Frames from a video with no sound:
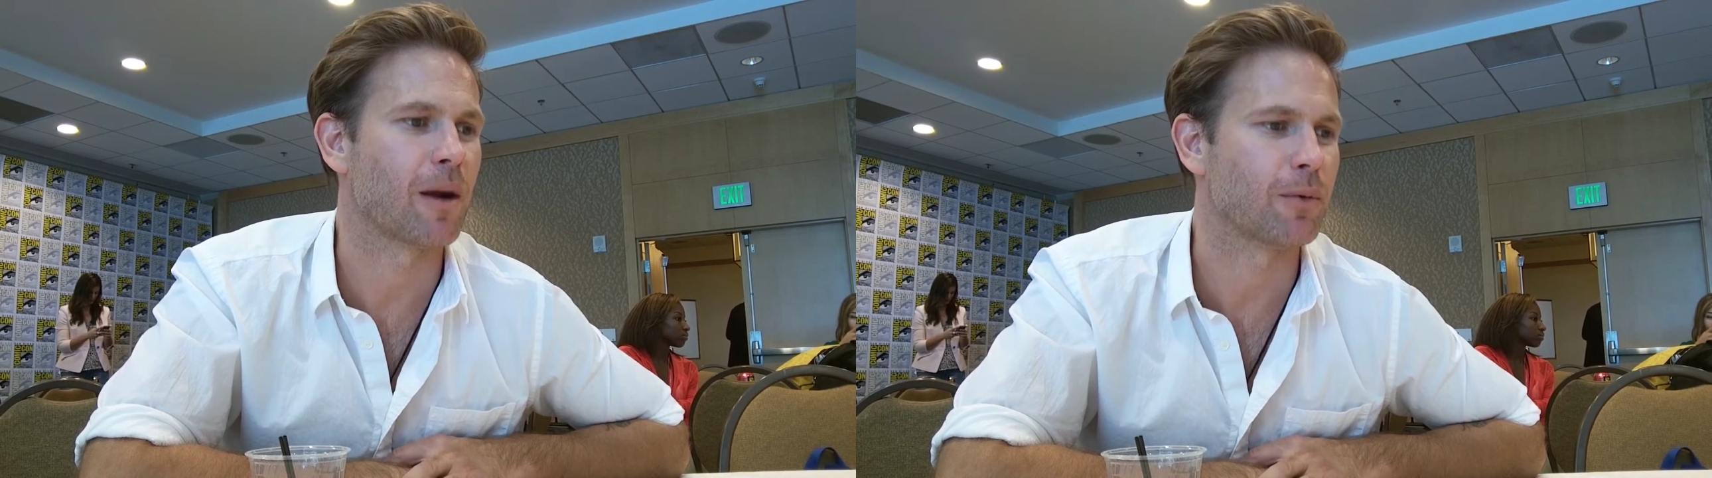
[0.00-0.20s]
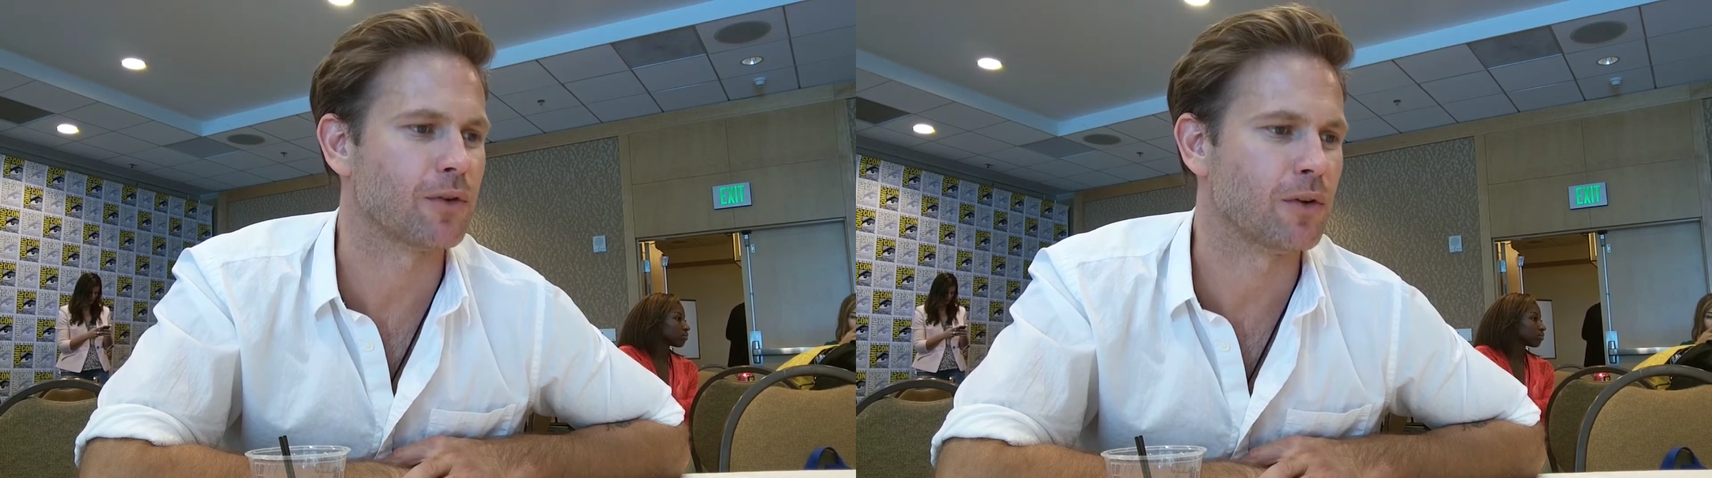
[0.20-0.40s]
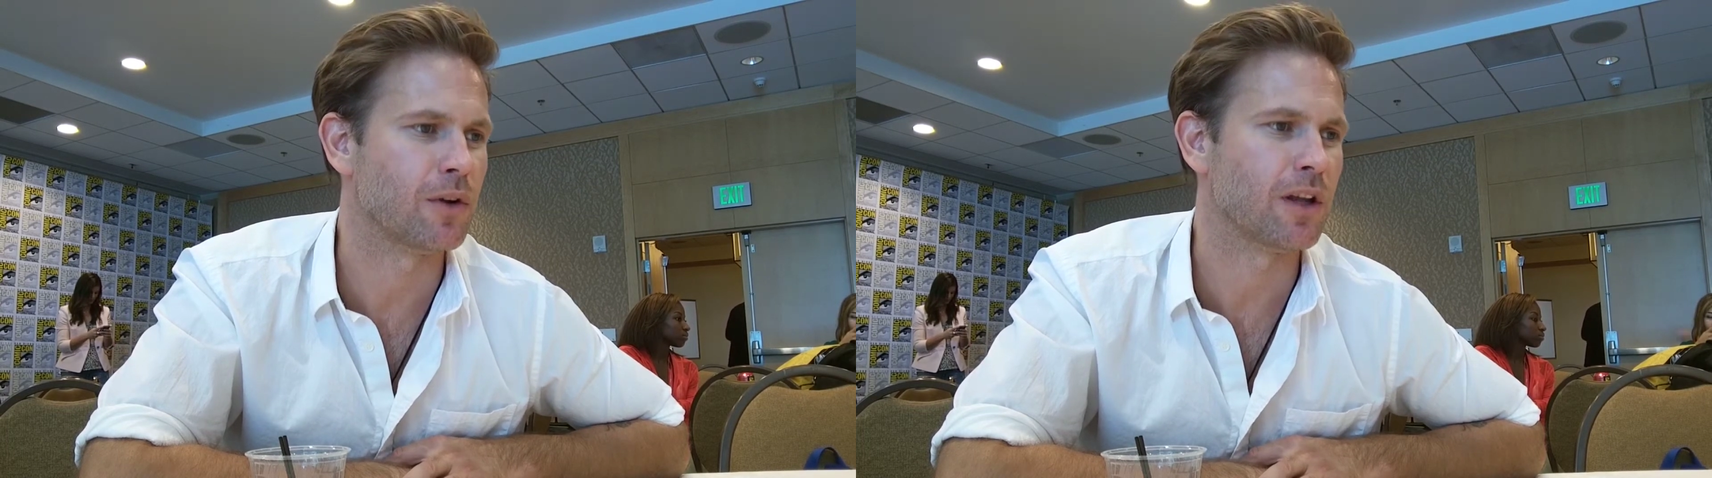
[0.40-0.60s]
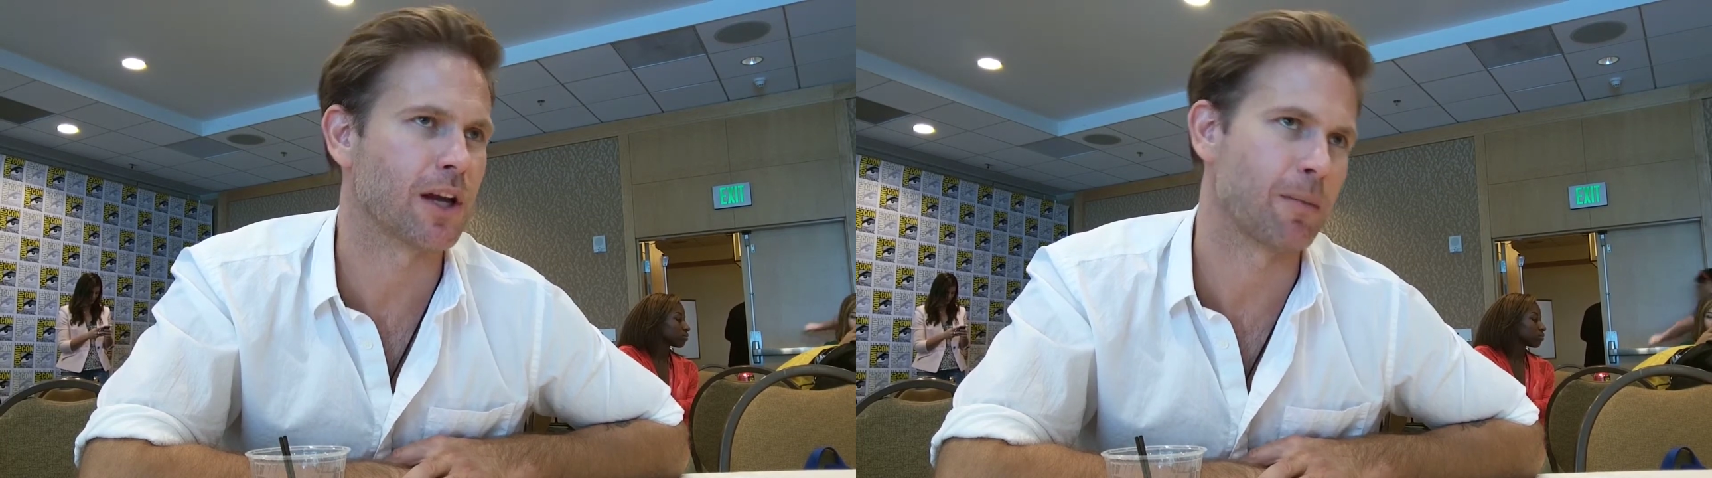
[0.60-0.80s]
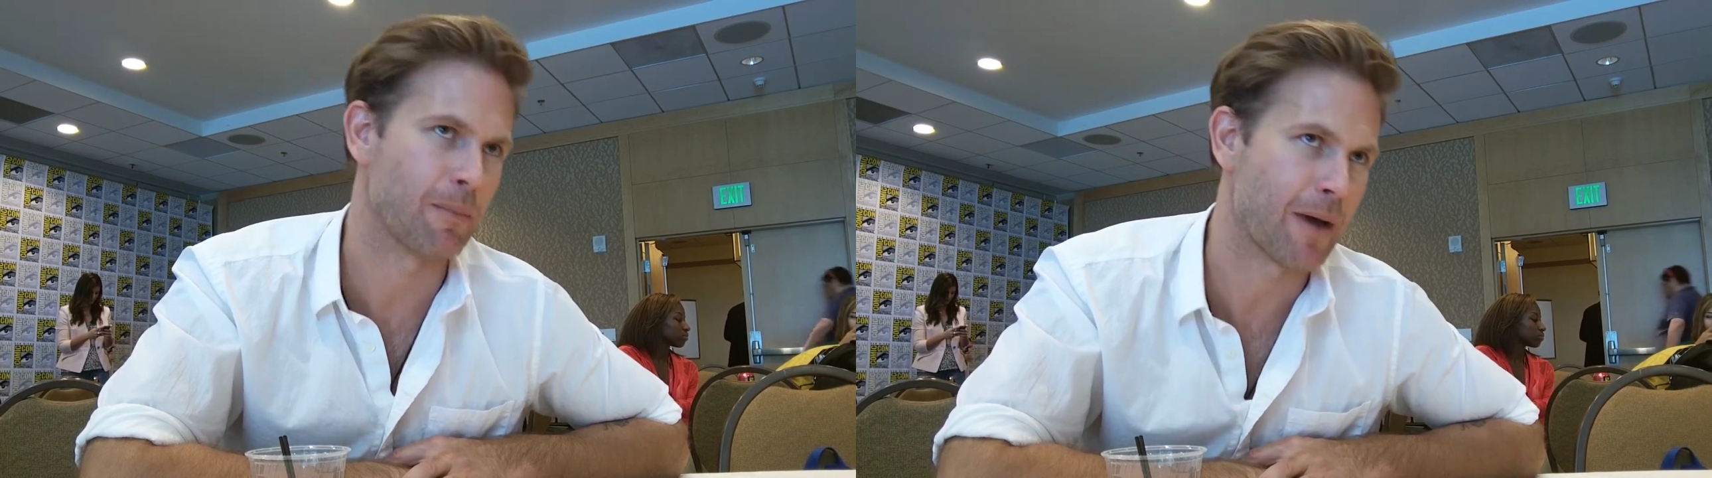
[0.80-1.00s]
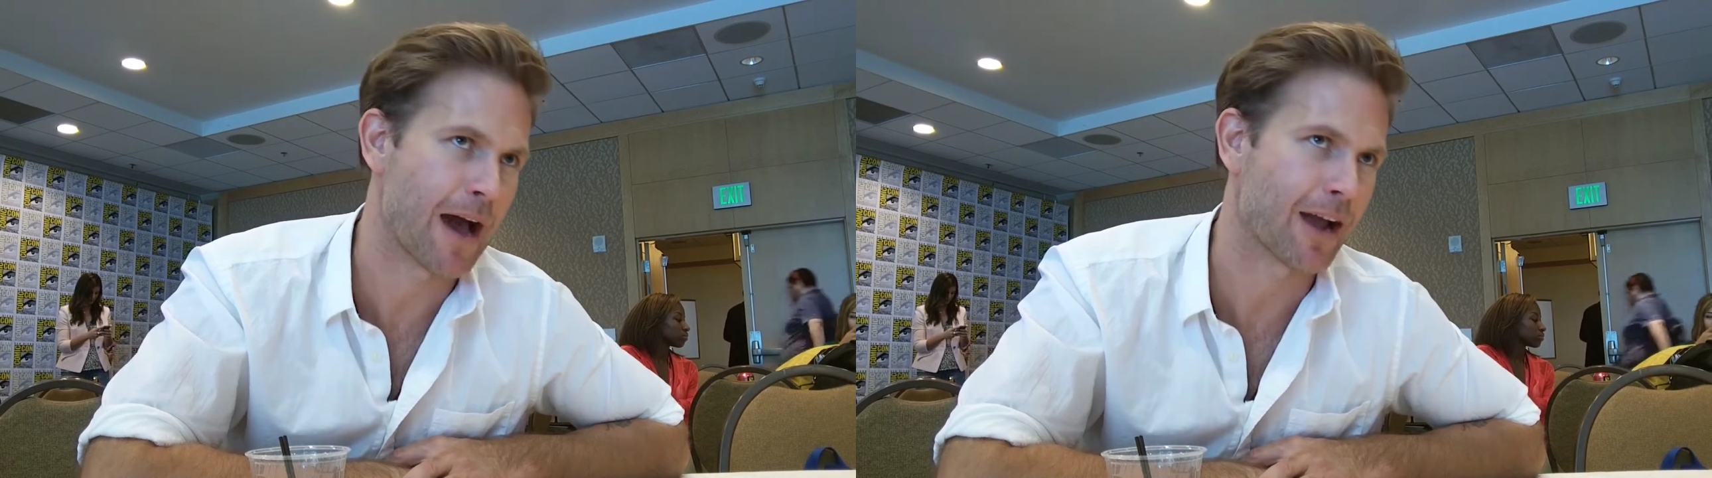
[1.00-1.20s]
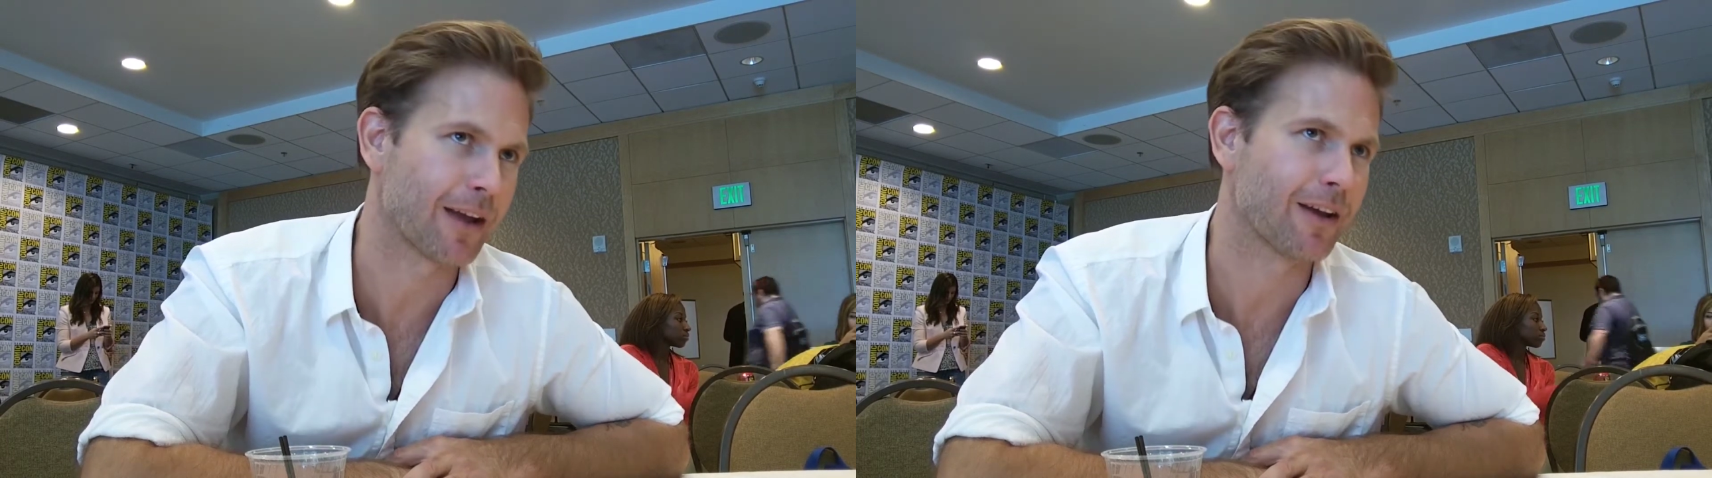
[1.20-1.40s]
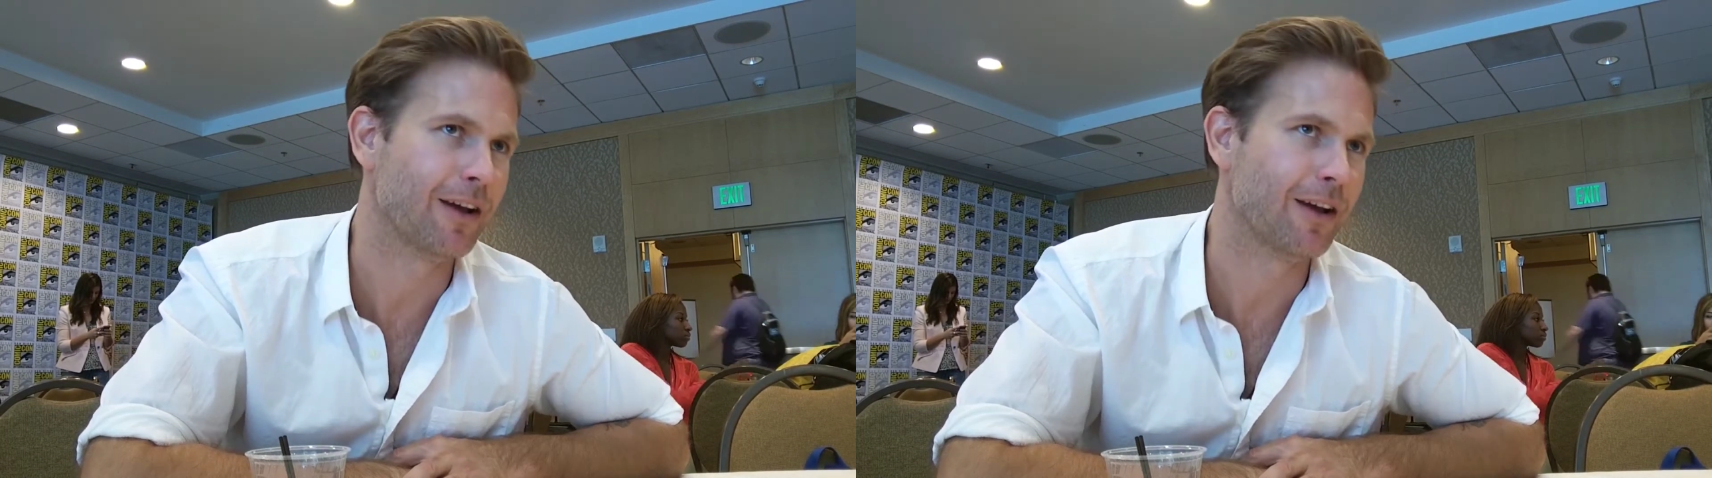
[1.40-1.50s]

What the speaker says: opportunity coming back,